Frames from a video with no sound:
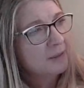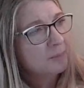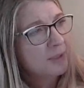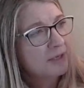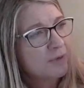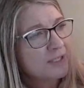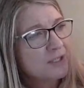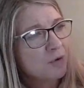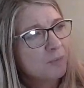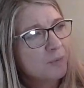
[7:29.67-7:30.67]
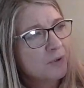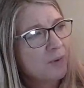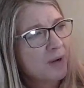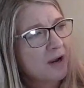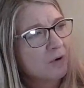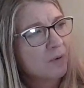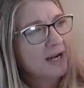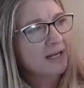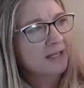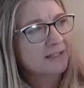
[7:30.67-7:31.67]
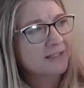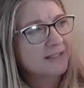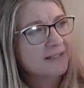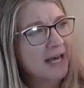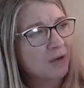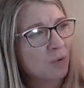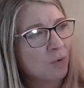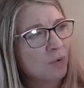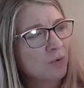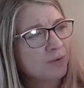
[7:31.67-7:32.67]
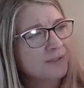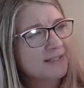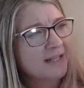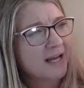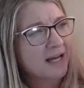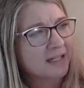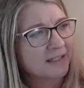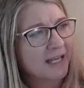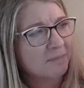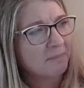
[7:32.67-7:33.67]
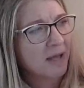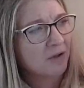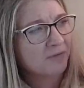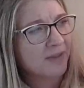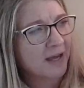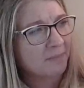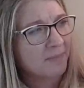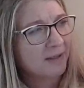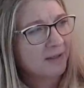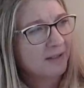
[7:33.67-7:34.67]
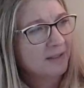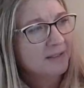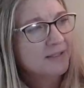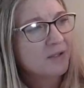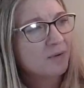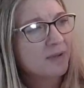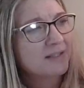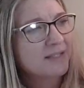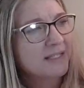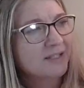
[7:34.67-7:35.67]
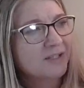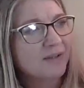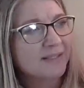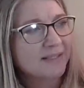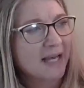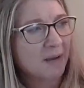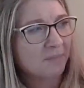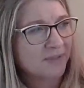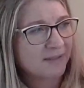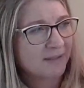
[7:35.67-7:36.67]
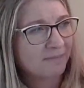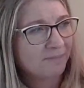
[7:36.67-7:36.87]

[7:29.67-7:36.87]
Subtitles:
But if we don't put away our crayons, that old sun can melt them, so they stick to the steps.